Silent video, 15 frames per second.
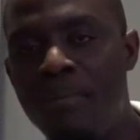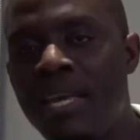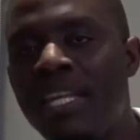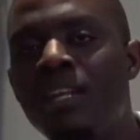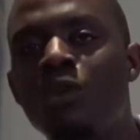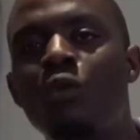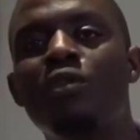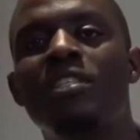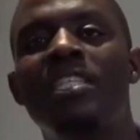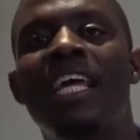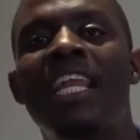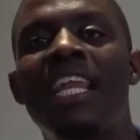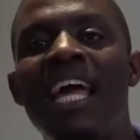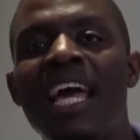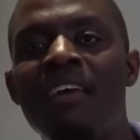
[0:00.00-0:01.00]
Many lost
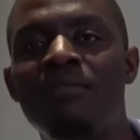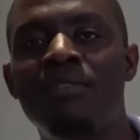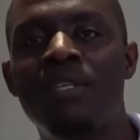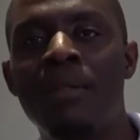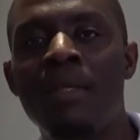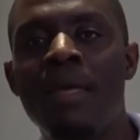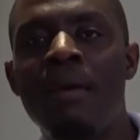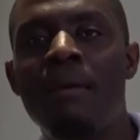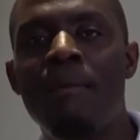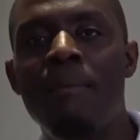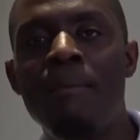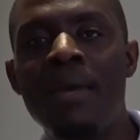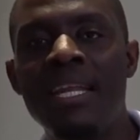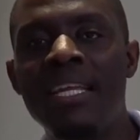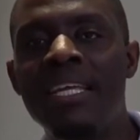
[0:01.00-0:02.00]
their lives,
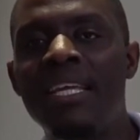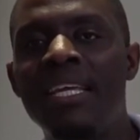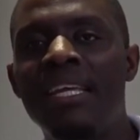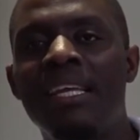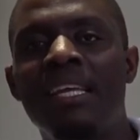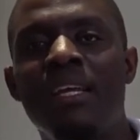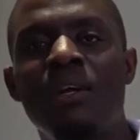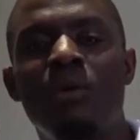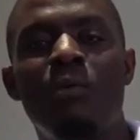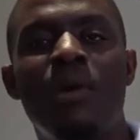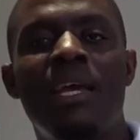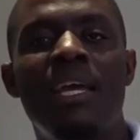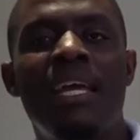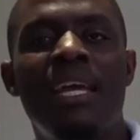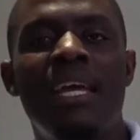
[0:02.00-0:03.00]
many
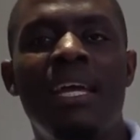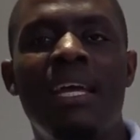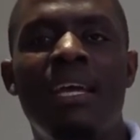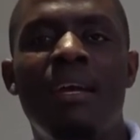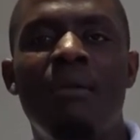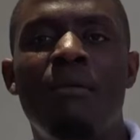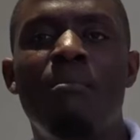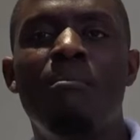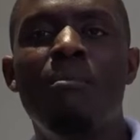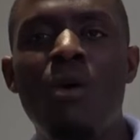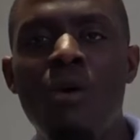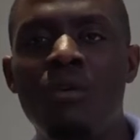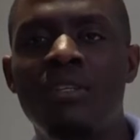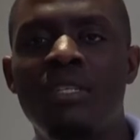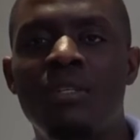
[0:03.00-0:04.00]
were
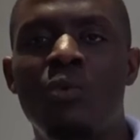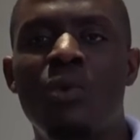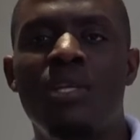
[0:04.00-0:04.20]
mocked,